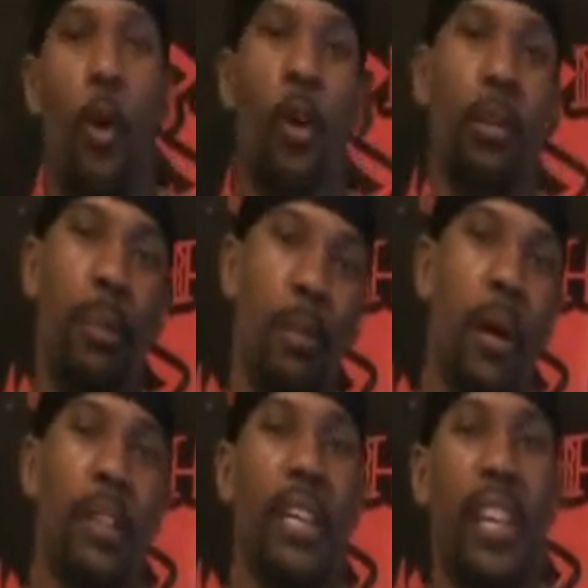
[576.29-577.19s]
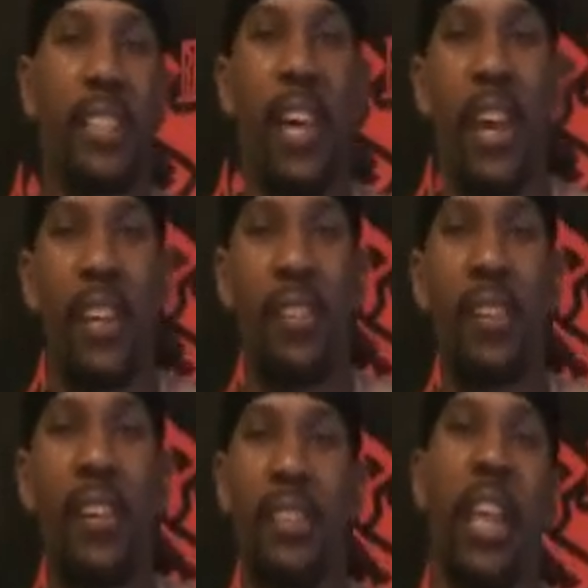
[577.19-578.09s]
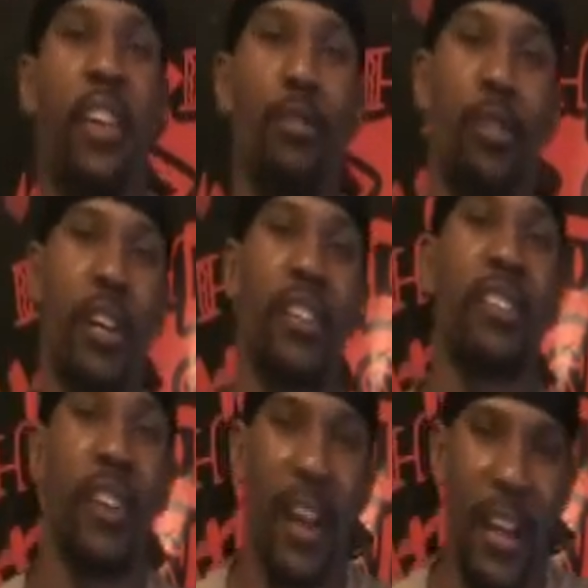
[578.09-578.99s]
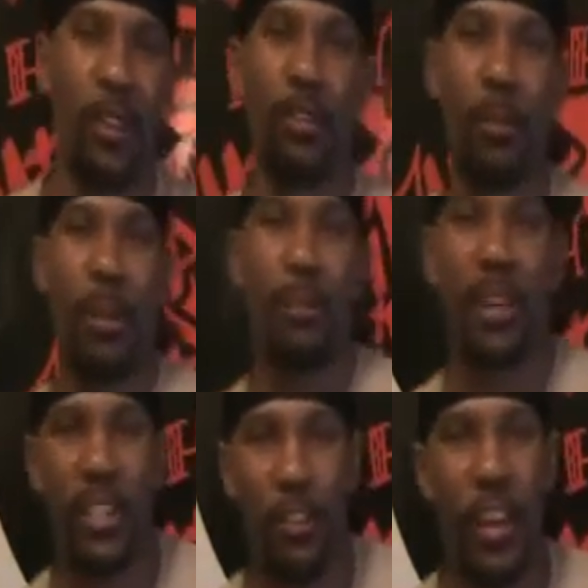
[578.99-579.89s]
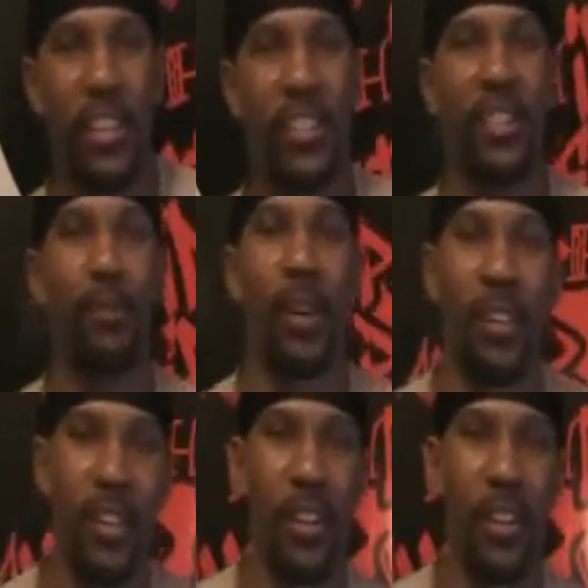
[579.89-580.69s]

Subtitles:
All the people out there that's hating, thank you, because I know you're my biggest fans anyway.